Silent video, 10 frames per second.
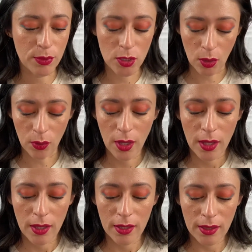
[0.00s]
So
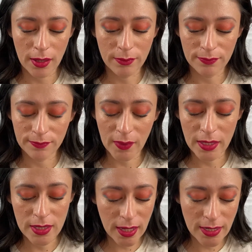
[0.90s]

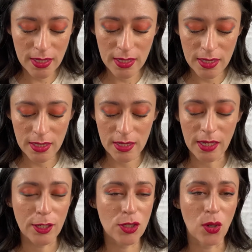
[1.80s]
as nice as this is,
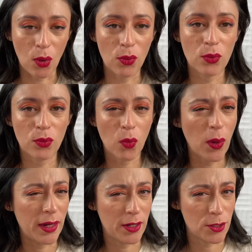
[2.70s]
I don't
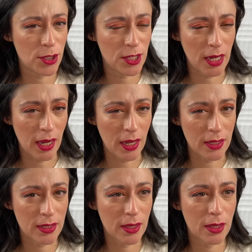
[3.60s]
quite
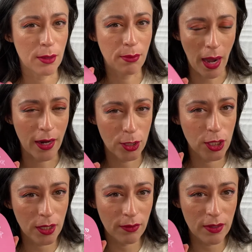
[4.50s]
understand the
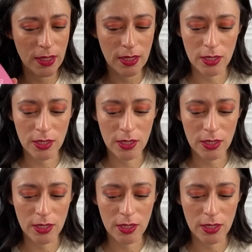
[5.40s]
packaging of this.